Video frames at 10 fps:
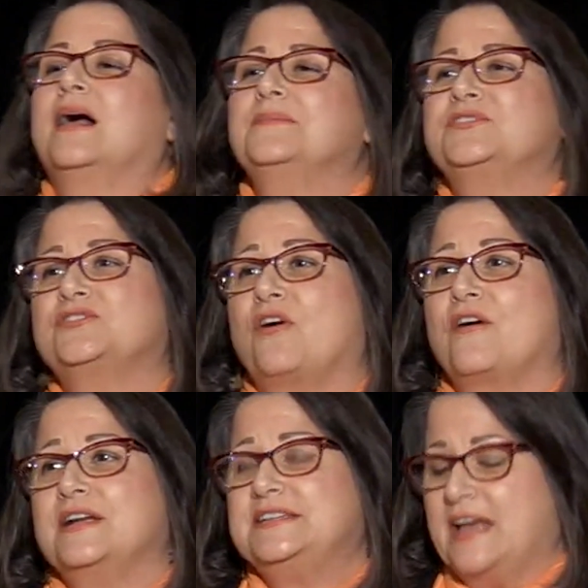"I'm
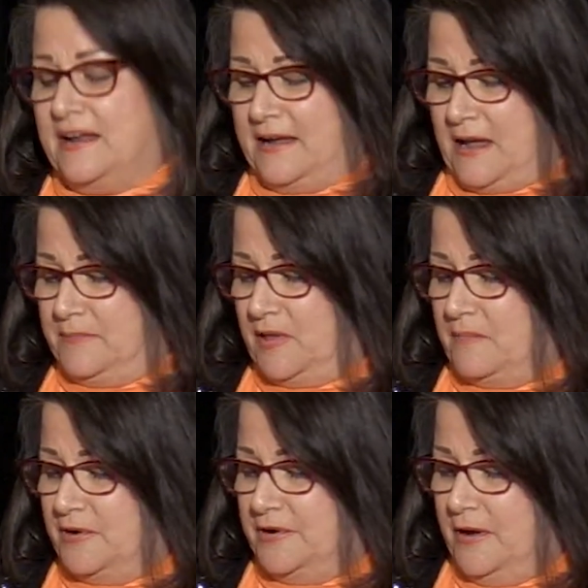sorry, Daddy," I
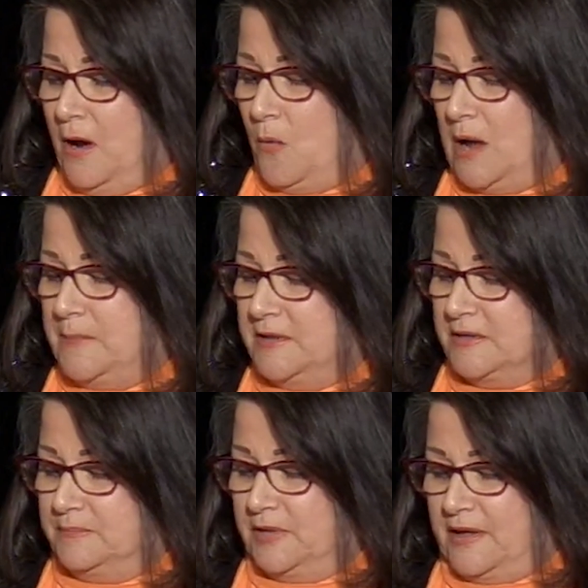blubbered, wiping
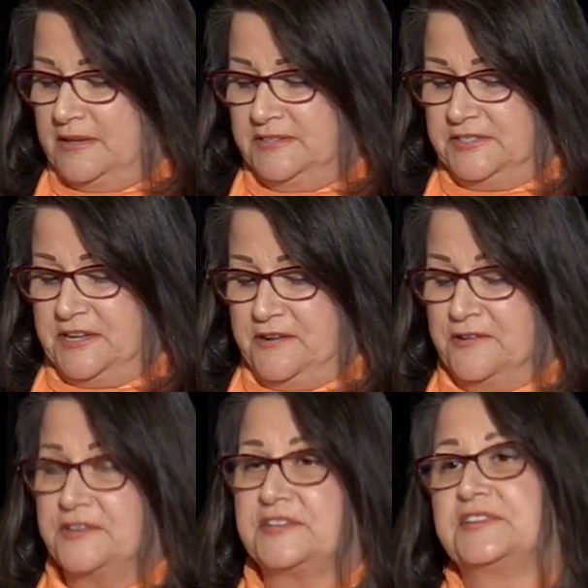the blood,
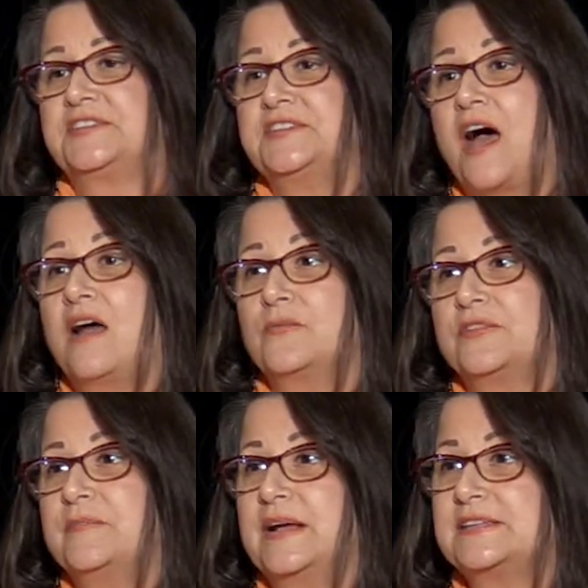tears, and snot
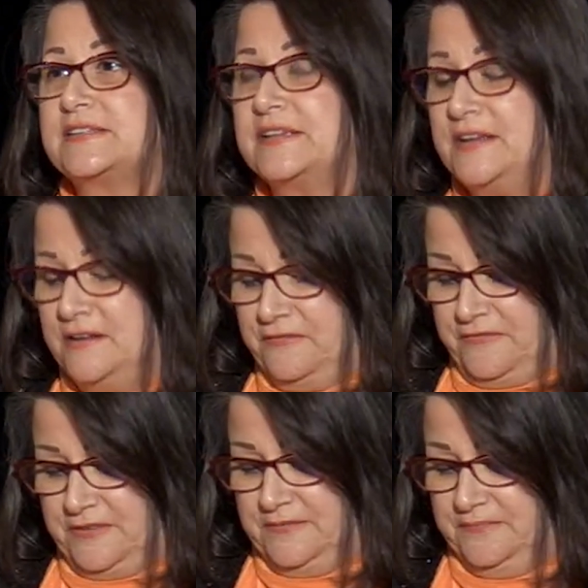with my
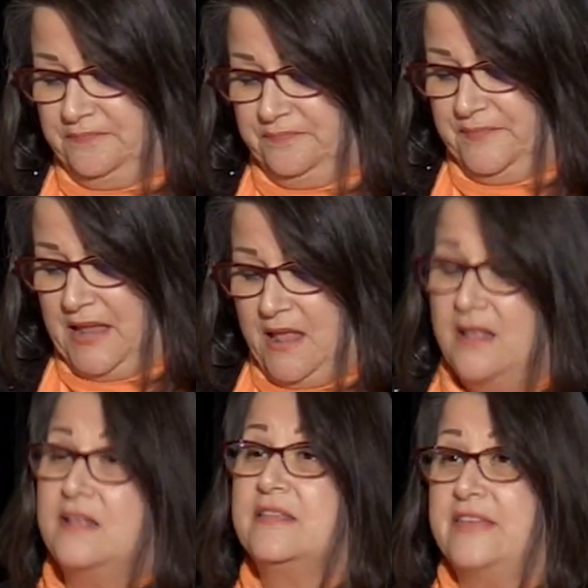sleeve.
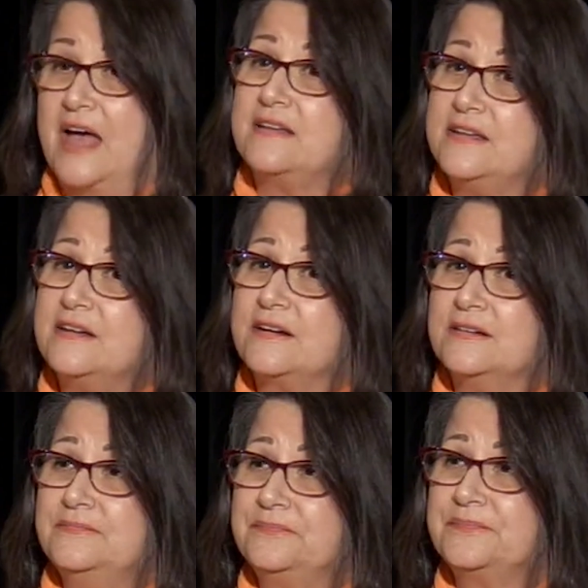That
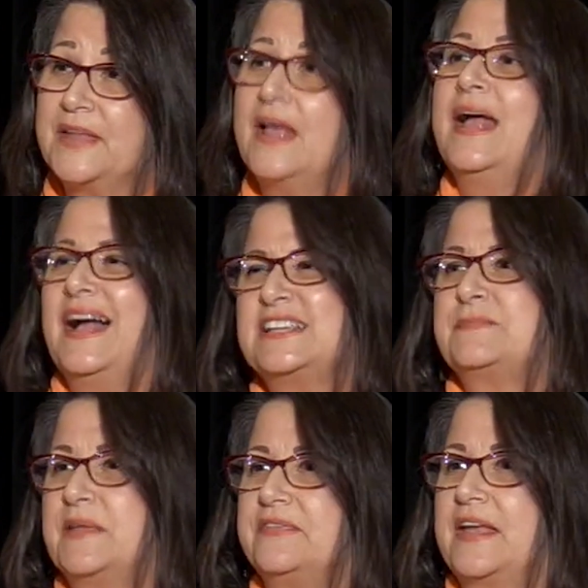year, I
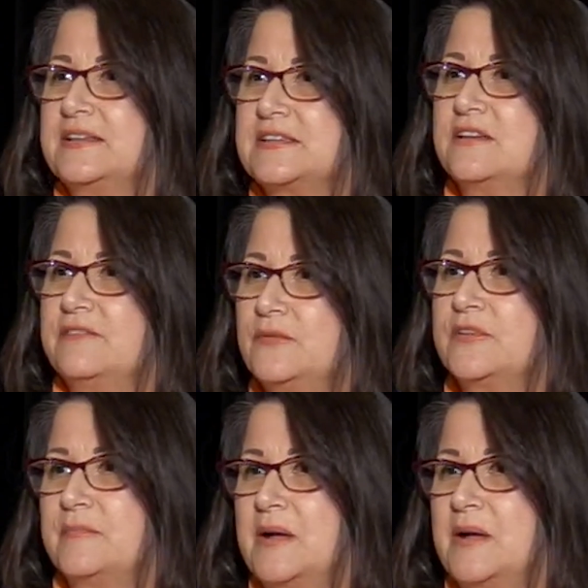spent Thanksgiving with